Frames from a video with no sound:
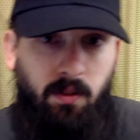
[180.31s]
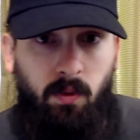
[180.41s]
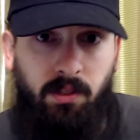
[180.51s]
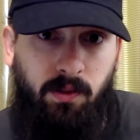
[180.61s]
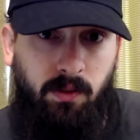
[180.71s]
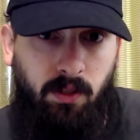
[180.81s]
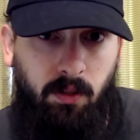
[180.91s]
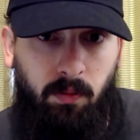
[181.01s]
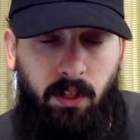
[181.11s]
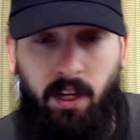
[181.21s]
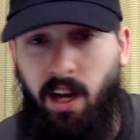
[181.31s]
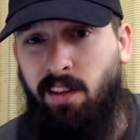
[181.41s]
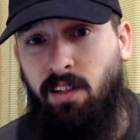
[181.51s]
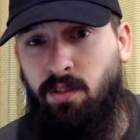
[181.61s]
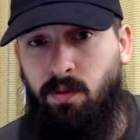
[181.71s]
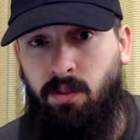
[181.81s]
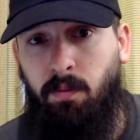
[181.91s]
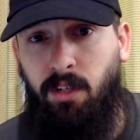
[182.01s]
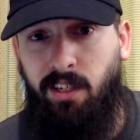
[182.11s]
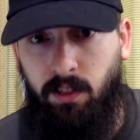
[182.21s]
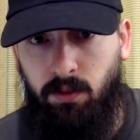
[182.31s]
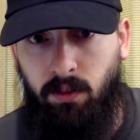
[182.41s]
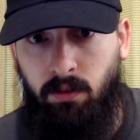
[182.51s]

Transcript: what she was going to be like. I thought she was going to be a teacher.